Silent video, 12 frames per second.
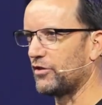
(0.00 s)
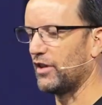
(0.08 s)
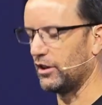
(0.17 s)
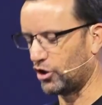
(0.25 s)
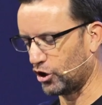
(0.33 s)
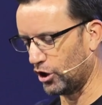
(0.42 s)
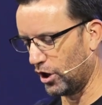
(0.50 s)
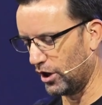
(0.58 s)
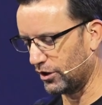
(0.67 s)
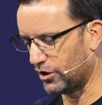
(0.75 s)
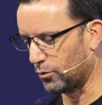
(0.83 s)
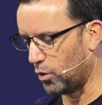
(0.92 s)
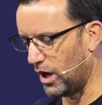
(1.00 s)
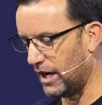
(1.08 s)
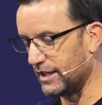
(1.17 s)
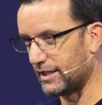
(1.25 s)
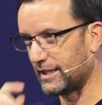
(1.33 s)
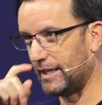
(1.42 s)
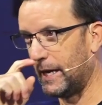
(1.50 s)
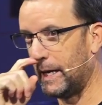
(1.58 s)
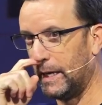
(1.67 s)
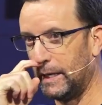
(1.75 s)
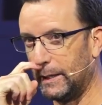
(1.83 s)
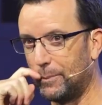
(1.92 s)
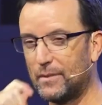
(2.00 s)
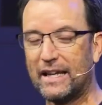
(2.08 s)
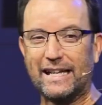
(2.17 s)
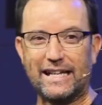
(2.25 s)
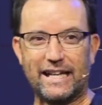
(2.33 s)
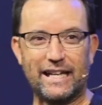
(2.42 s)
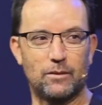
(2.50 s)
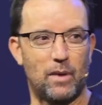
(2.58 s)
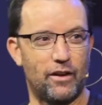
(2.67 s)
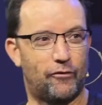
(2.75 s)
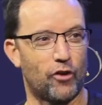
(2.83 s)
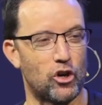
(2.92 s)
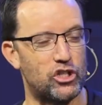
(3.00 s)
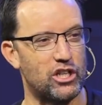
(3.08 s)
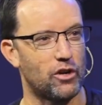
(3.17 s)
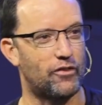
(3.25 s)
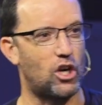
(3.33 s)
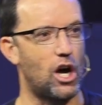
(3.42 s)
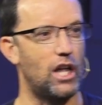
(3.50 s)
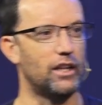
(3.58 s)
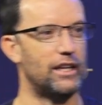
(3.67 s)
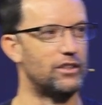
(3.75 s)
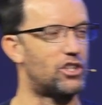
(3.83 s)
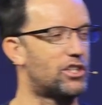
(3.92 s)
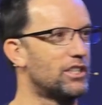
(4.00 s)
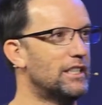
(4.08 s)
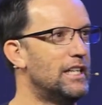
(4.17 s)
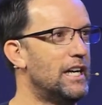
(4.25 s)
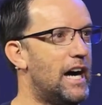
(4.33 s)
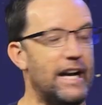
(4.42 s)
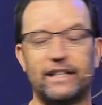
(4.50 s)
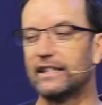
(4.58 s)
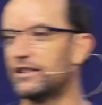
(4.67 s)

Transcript: of our church, was uh, in my first year of college. I did